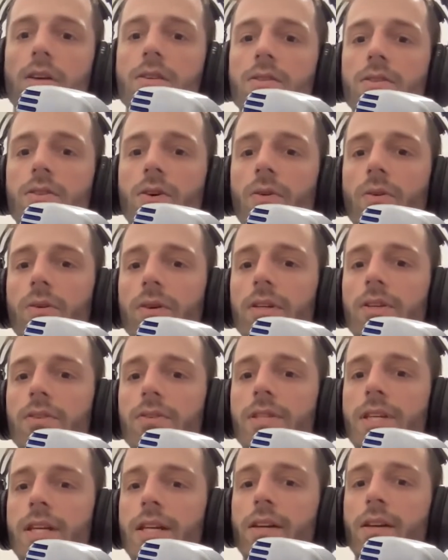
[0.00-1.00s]
So you
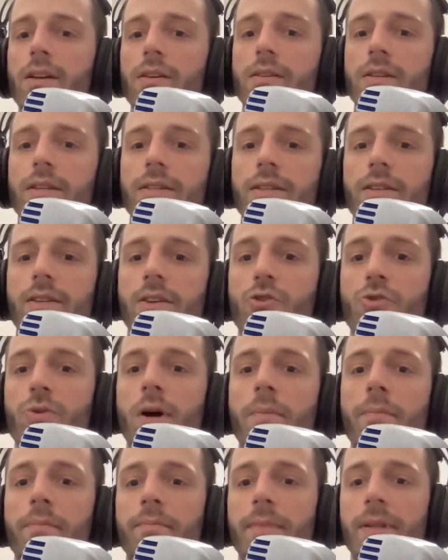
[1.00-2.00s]
see here, this is a
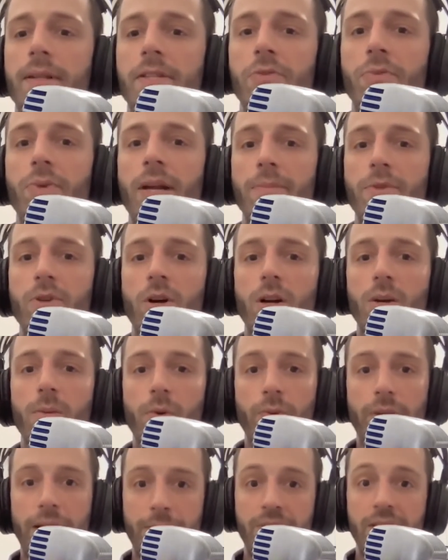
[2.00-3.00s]
drum, and this is what I'm talking
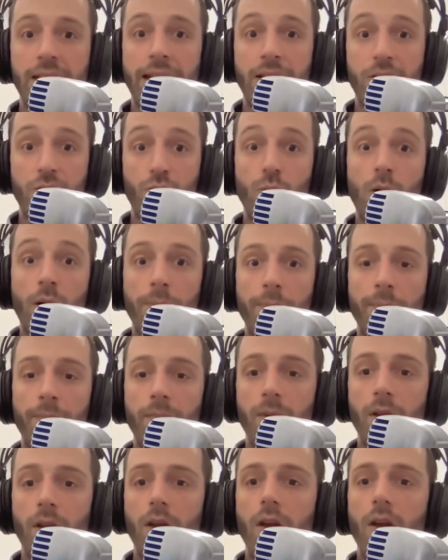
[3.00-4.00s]
about when I'm saying a drum.
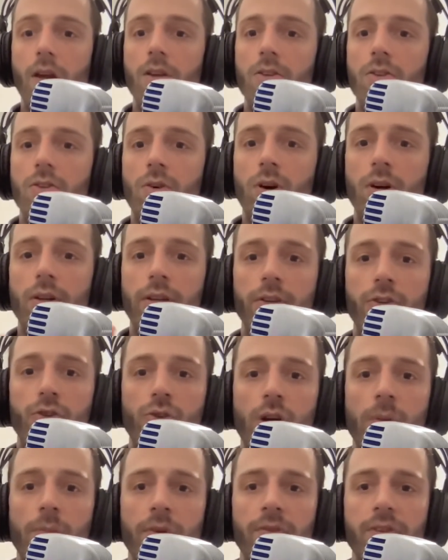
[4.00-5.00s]
So on the
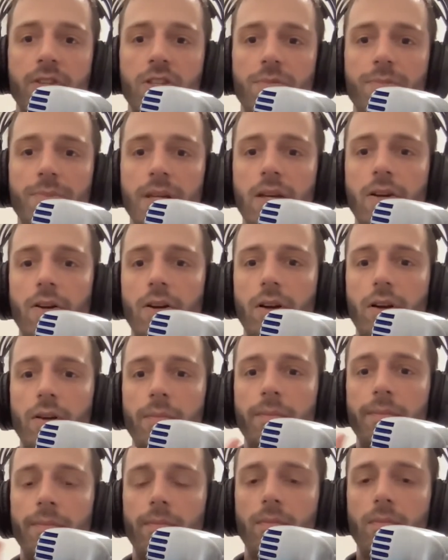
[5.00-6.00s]
drum of a speaker,
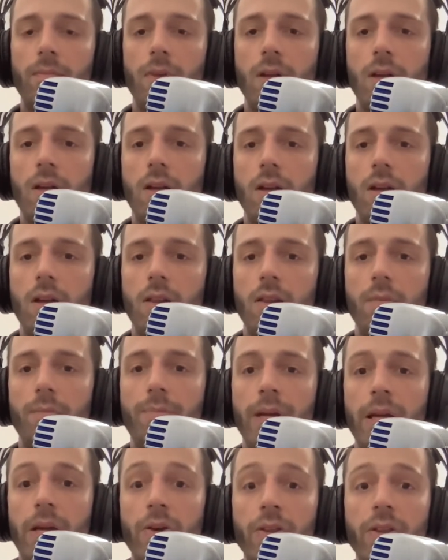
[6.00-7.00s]
the
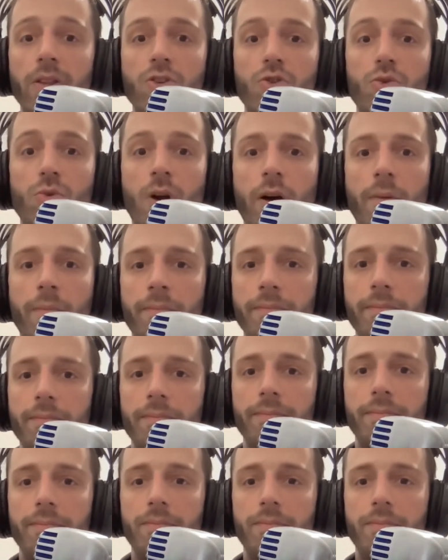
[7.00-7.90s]
bigger the drum,